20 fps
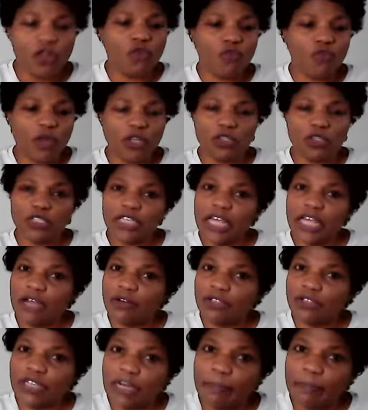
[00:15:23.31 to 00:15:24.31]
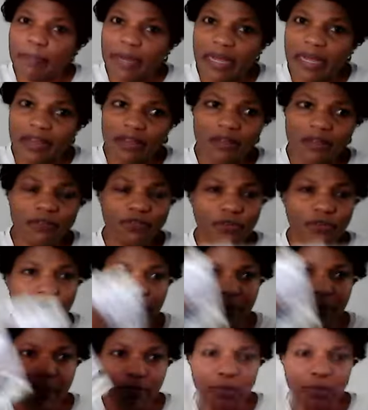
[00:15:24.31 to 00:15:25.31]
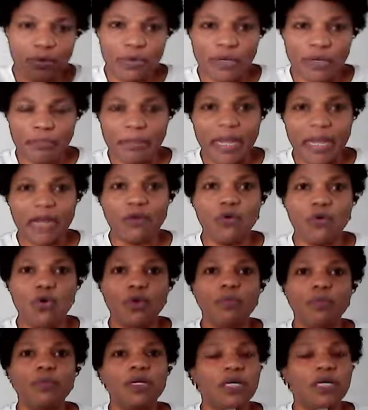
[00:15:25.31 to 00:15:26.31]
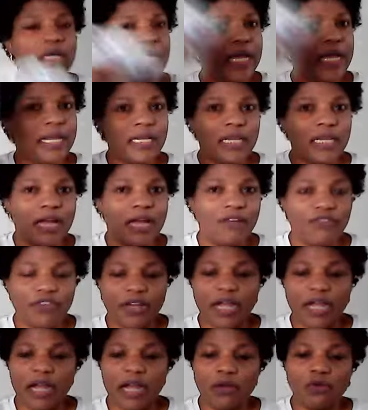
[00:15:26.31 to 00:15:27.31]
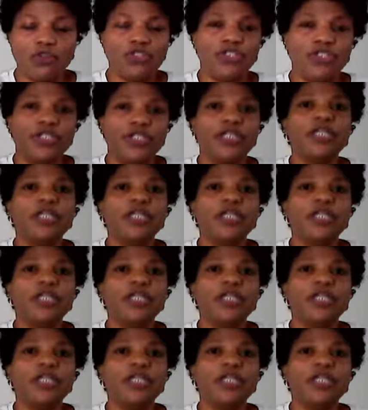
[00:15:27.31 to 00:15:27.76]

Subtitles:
When you send £100 for people back home, any Africa country,